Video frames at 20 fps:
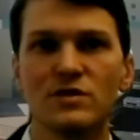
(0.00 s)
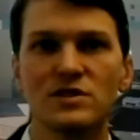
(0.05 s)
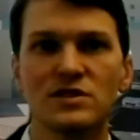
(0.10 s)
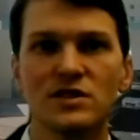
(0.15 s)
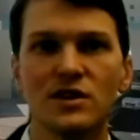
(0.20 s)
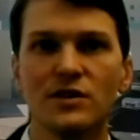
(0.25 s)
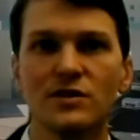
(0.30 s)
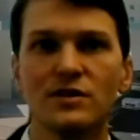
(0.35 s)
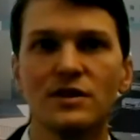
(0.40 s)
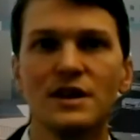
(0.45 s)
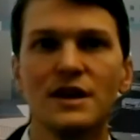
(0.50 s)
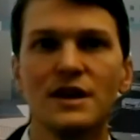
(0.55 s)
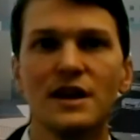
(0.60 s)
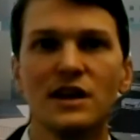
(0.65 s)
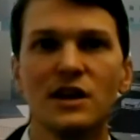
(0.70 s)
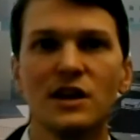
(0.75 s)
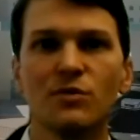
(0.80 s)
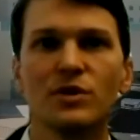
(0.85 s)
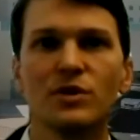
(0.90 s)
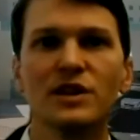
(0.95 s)
So,
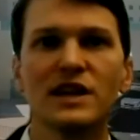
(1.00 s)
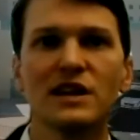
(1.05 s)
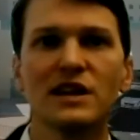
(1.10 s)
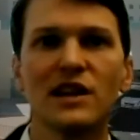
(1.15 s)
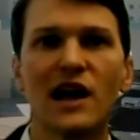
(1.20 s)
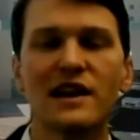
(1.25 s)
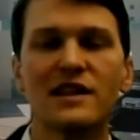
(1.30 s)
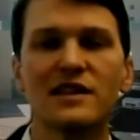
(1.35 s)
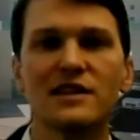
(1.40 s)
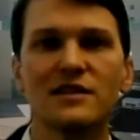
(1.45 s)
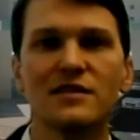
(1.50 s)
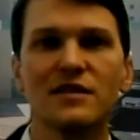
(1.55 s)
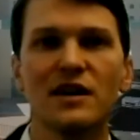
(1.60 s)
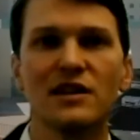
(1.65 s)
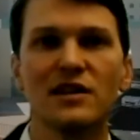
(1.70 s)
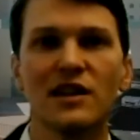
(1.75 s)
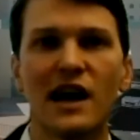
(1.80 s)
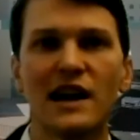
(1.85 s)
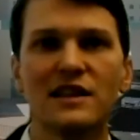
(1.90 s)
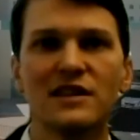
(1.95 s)
really a lot of
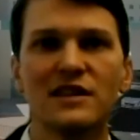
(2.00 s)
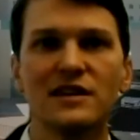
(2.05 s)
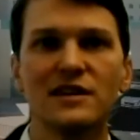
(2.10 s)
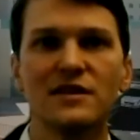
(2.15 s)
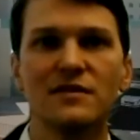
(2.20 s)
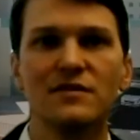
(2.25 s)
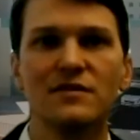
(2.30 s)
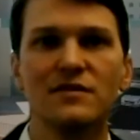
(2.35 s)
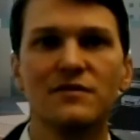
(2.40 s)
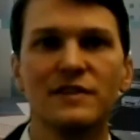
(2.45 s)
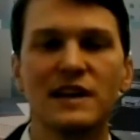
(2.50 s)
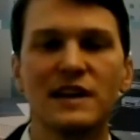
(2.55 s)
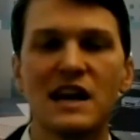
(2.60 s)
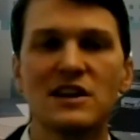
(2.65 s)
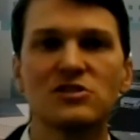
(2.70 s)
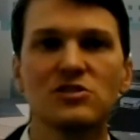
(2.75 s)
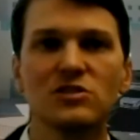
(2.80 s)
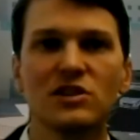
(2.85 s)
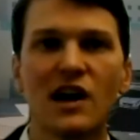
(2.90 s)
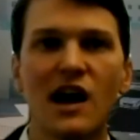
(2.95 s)
the
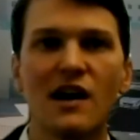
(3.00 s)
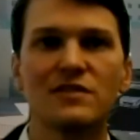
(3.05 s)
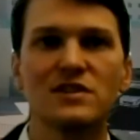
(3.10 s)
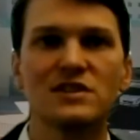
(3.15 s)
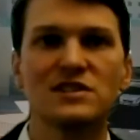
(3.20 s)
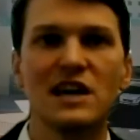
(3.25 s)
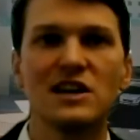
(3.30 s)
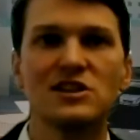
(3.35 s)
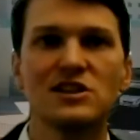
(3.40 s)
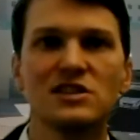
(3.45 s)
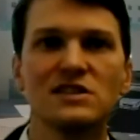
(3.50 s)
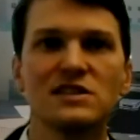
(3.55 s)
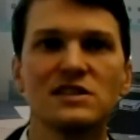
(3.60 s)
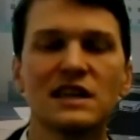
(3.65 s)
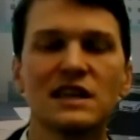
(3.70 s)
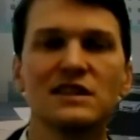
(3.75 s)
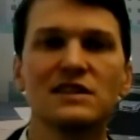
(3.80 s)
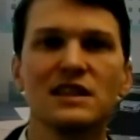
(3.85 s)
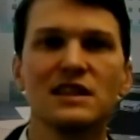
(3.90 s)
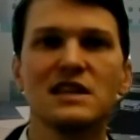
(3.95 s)
financial conversations
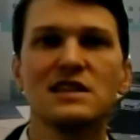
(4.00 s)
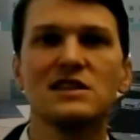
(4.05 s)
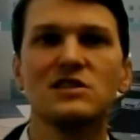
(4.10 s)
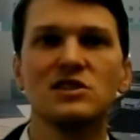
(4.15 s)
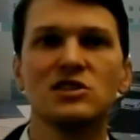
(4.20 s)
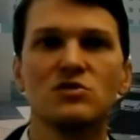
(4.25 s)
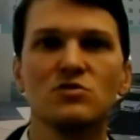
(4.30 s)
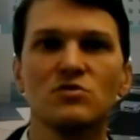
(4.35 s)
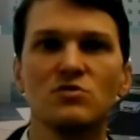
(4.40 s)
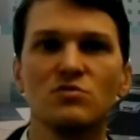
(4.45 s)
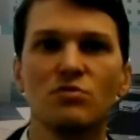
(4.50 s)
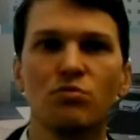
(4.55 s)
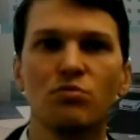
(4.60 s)
can lead to